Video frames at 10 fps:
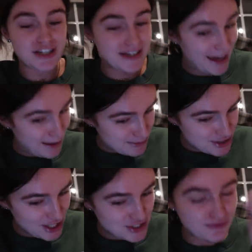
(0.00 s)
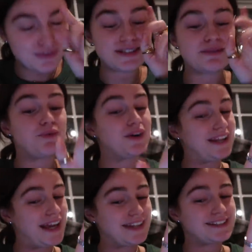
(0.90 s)
game changer. I've not seen one
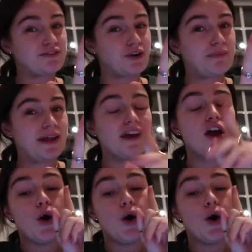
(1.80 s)
negative comment.